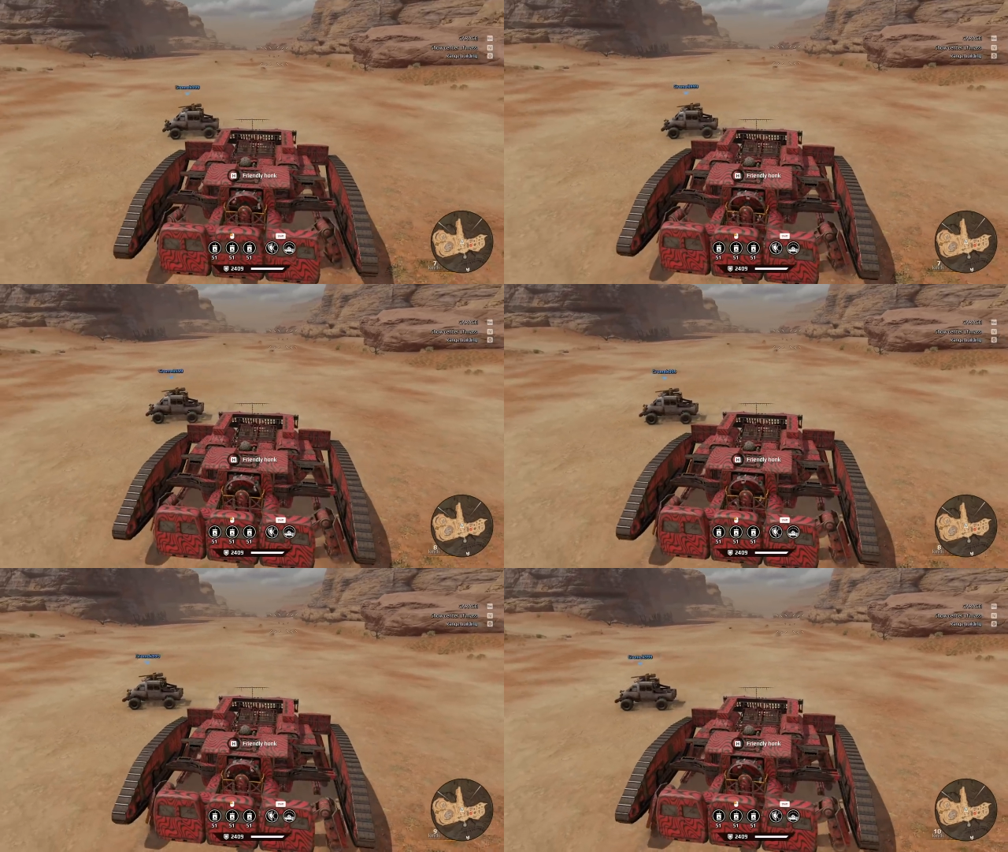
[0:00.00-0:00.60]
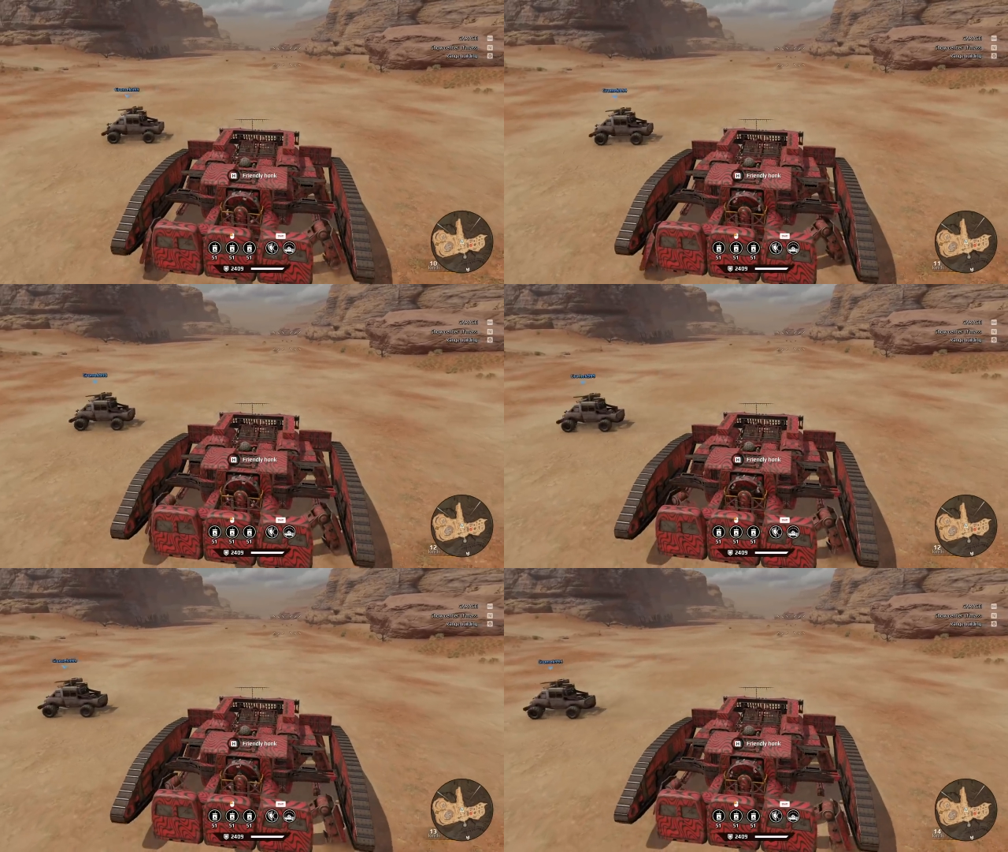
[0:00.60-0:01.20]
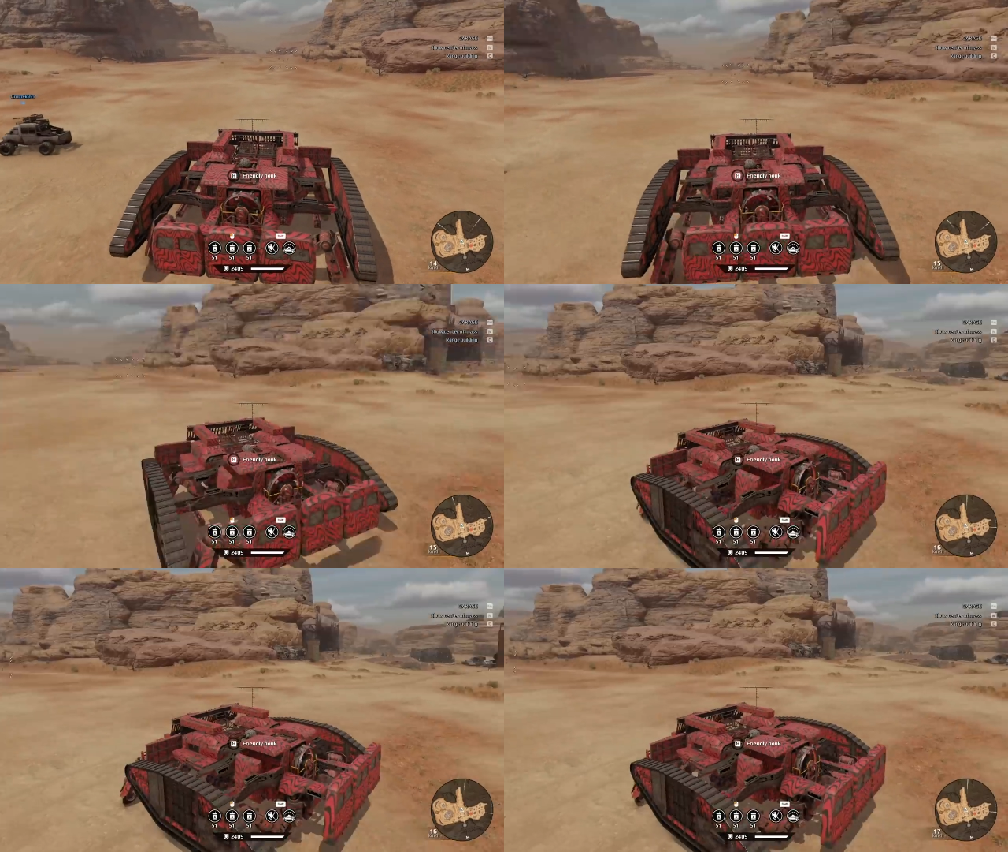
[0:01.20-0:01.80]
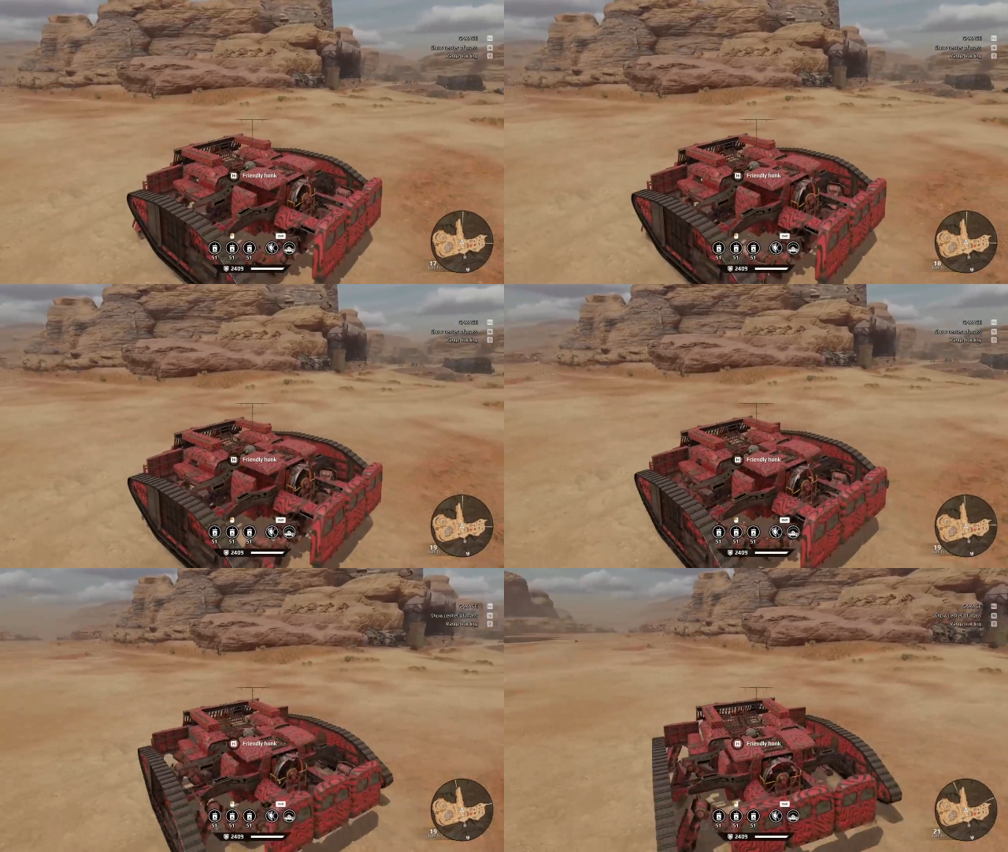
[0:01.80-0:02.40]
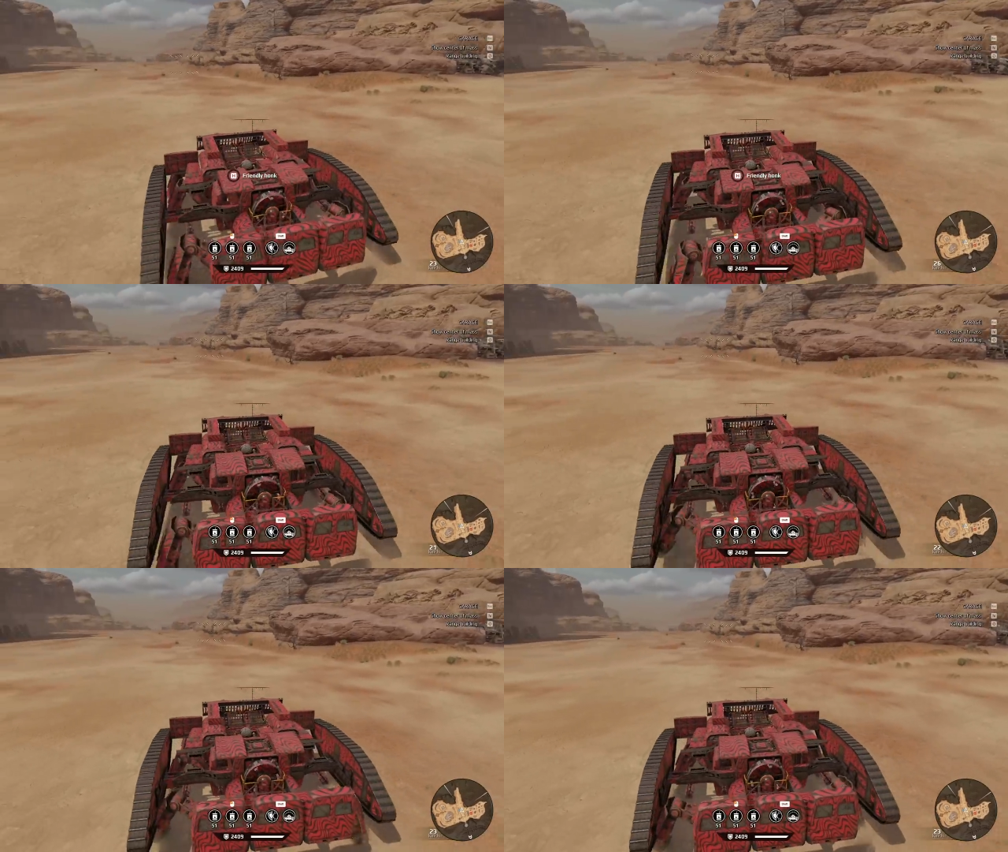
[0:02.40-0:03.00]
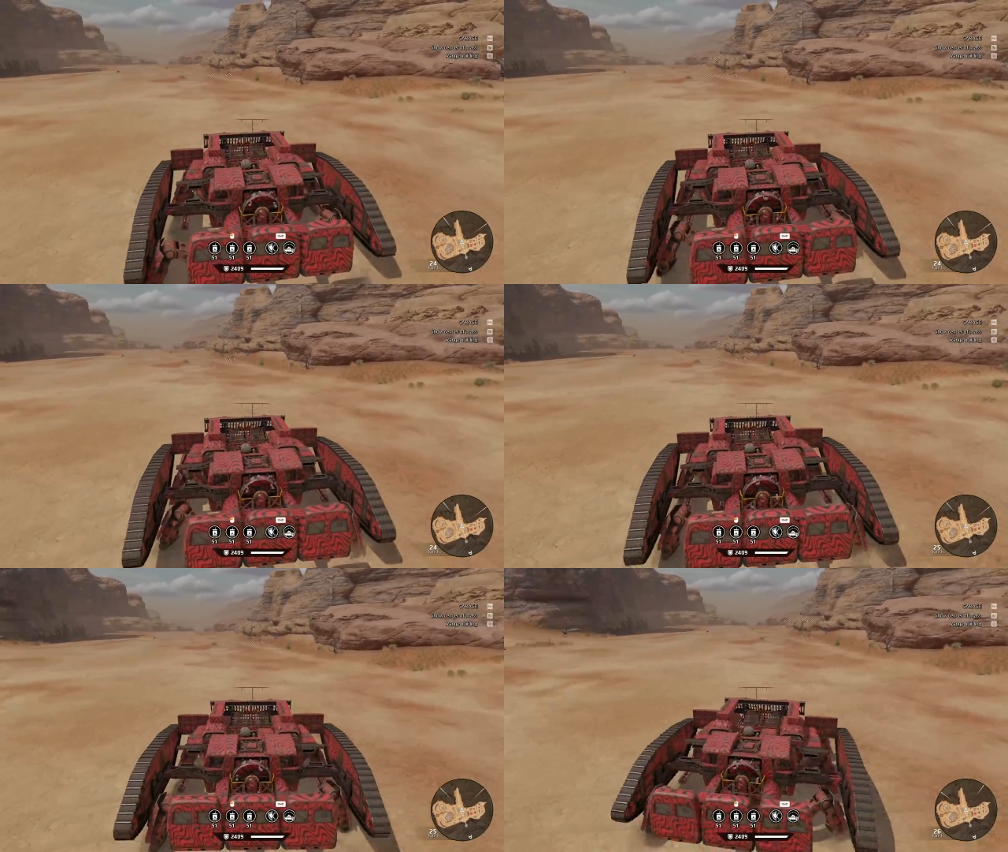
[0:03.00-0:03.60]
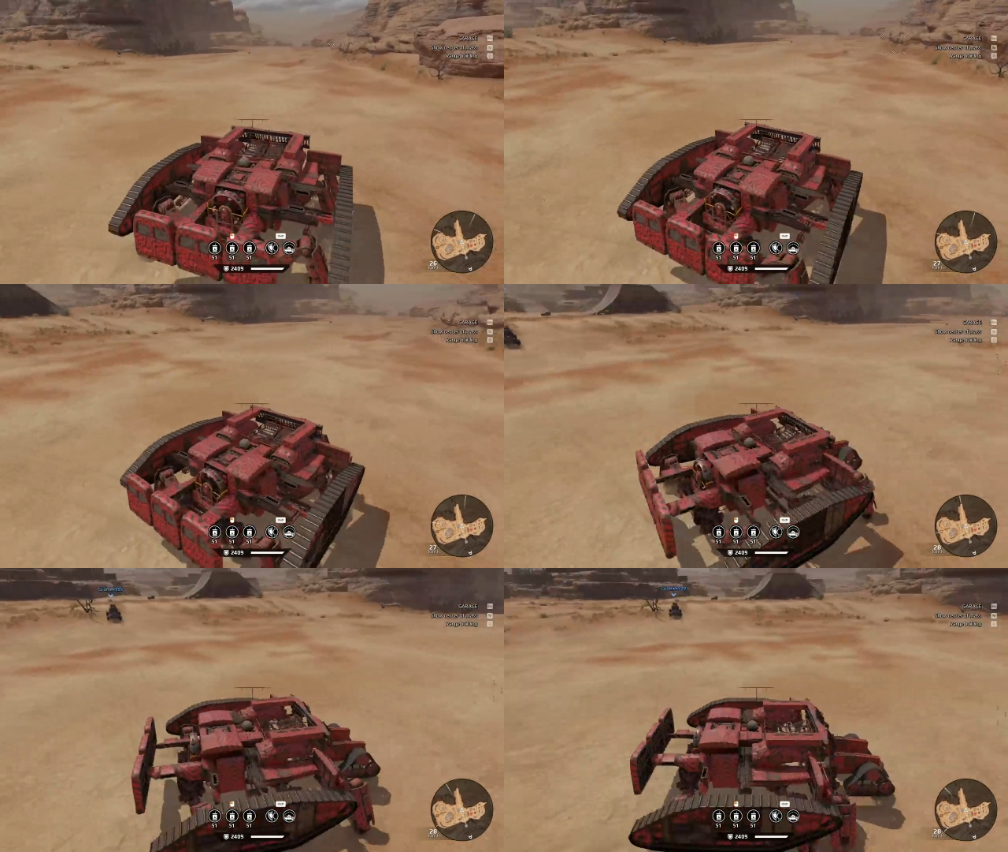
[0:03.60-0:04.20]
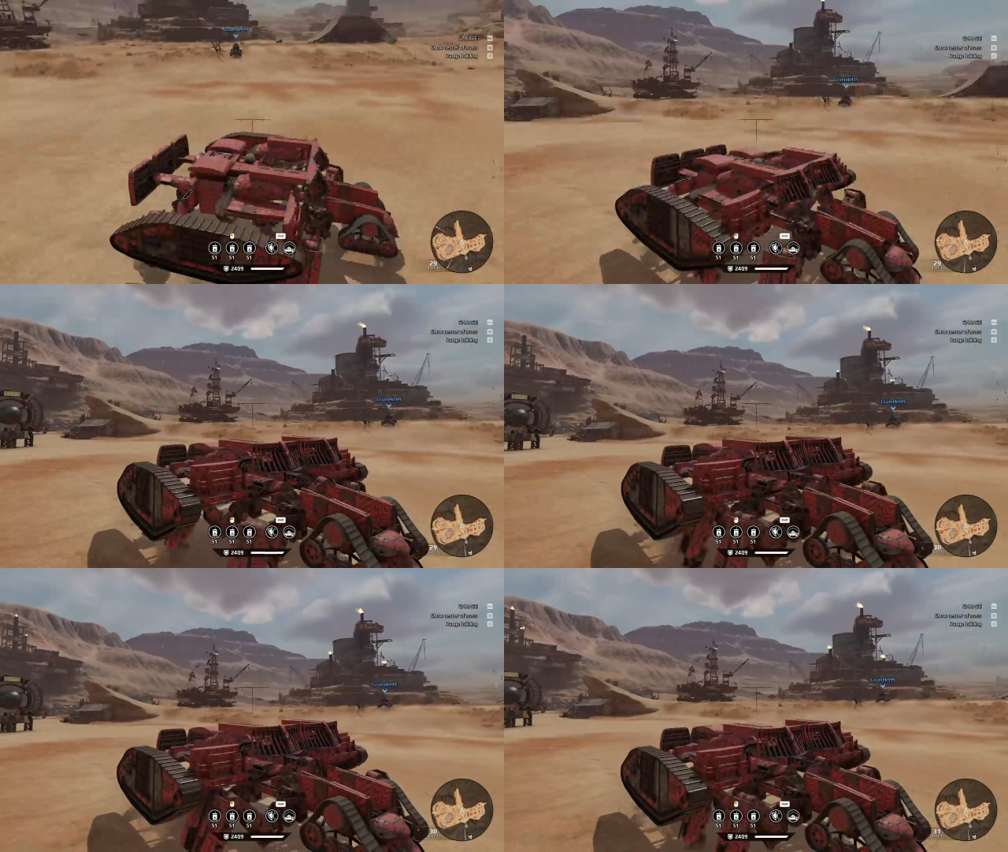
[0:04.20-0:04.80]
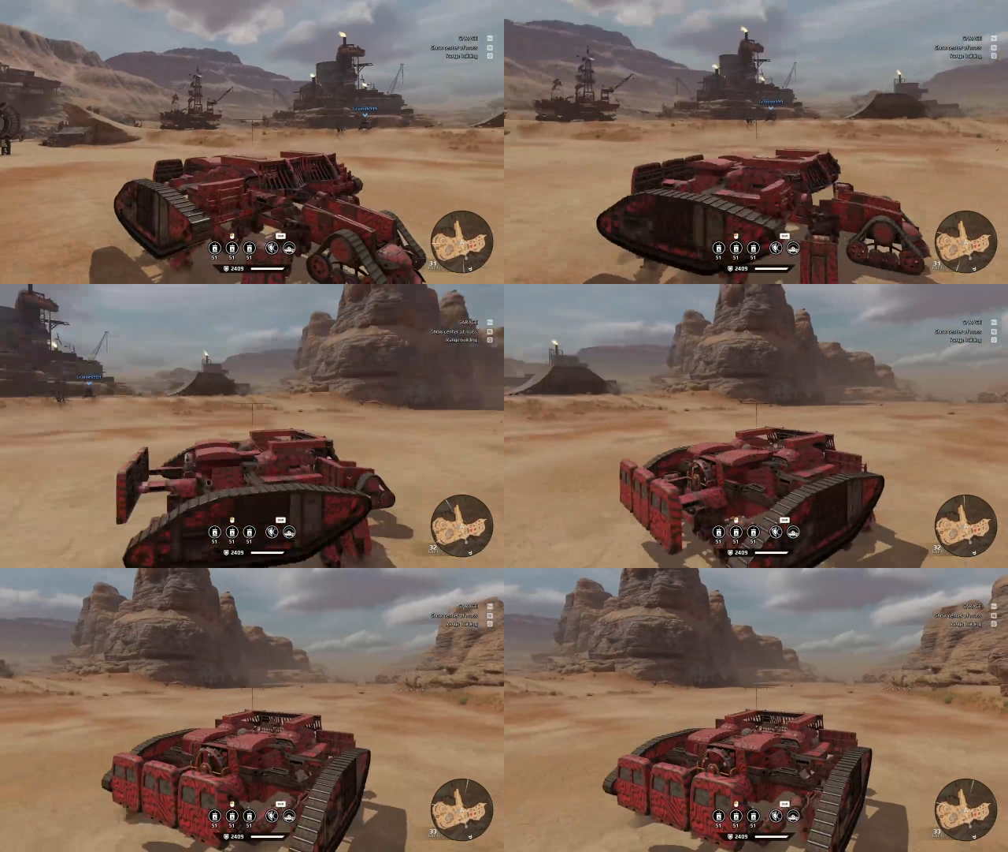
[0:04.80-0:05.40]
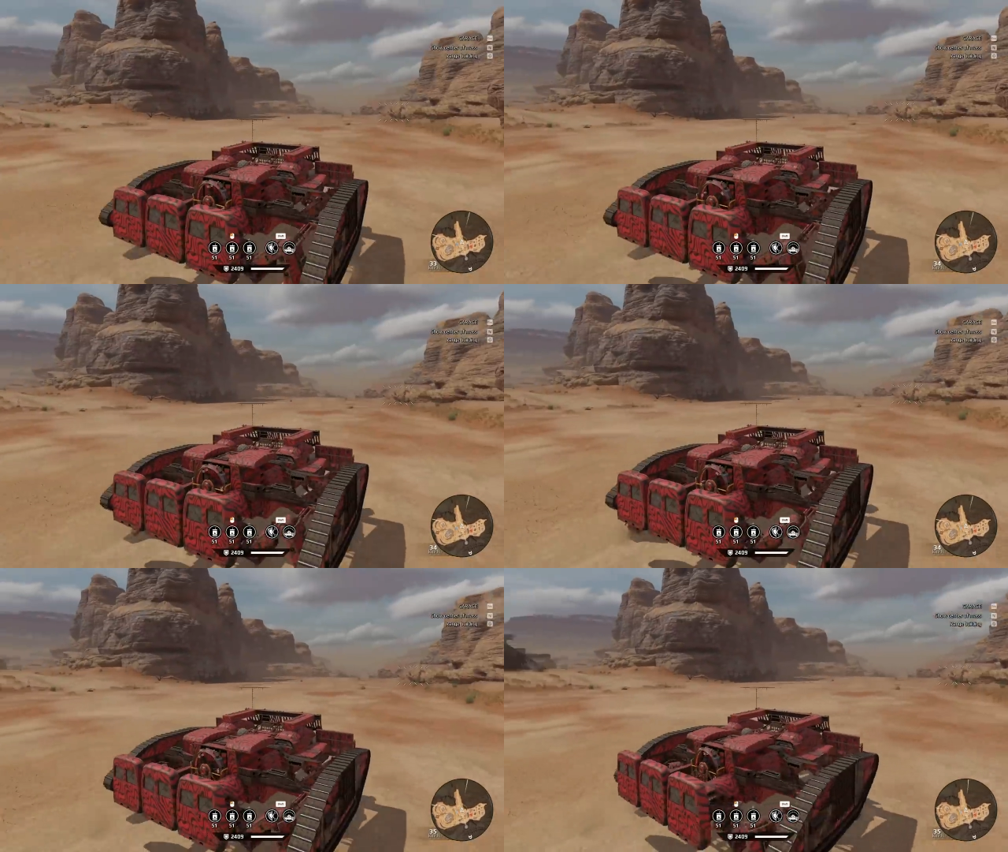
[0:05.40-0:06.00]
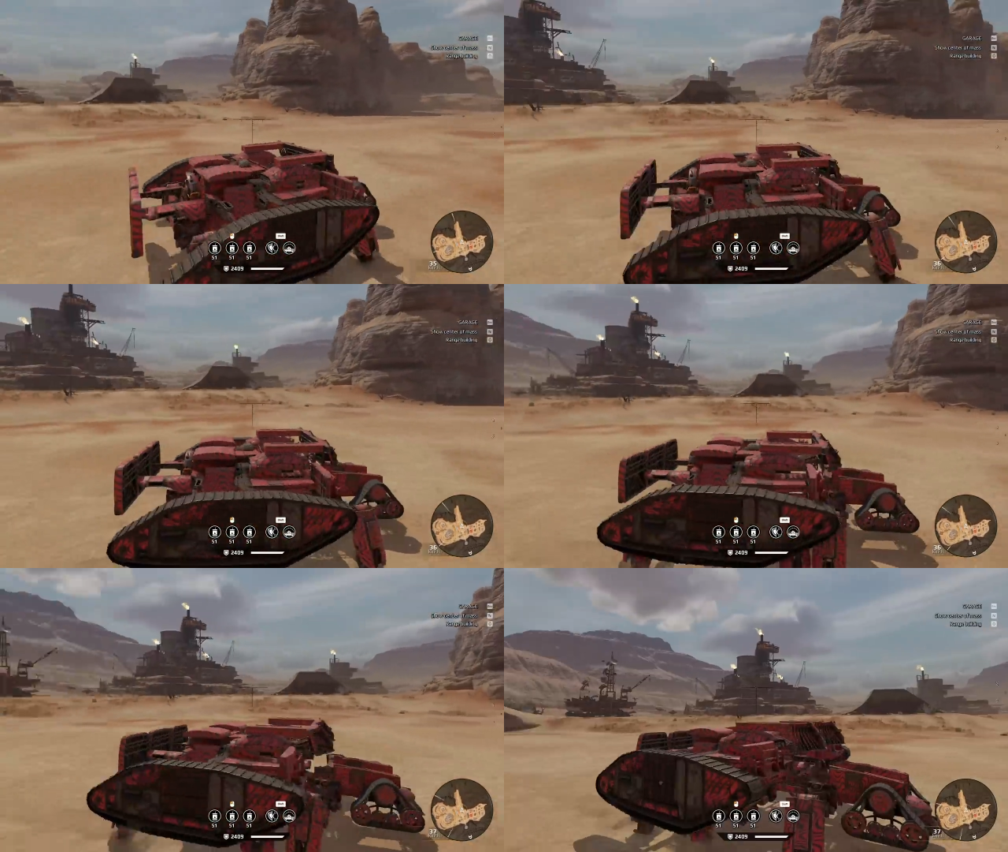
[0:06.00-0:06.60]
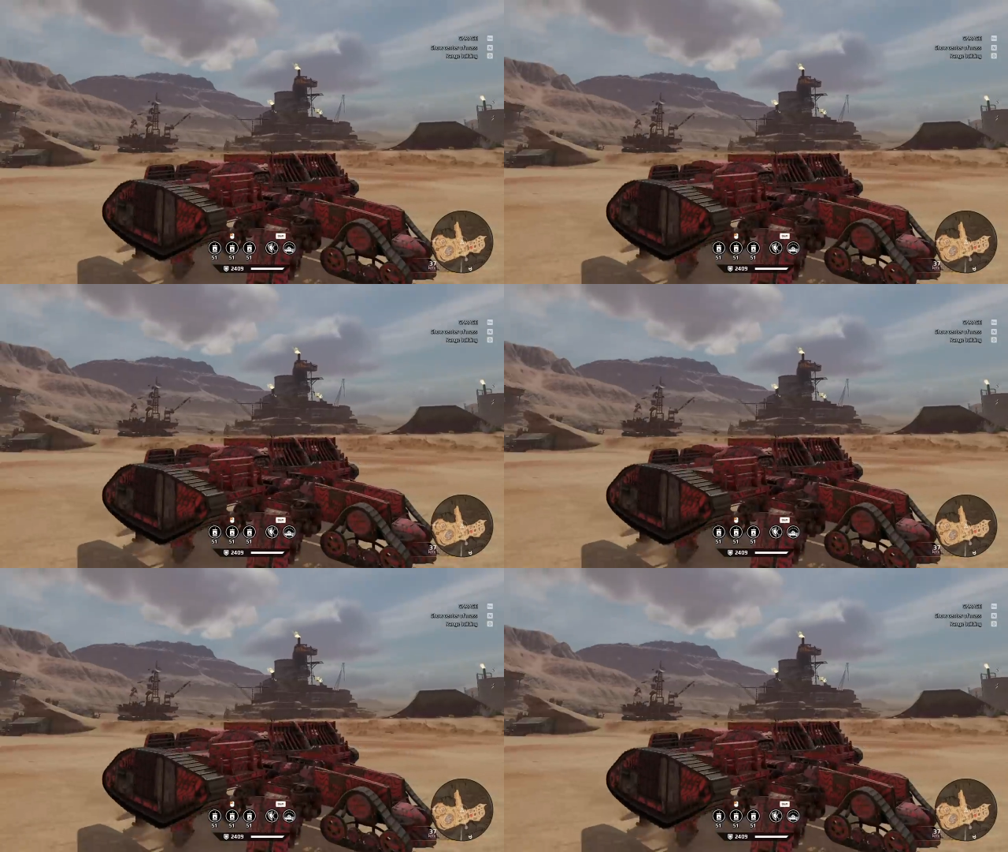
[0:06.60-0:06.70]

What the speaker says: No face is visible, so there are no lips to read.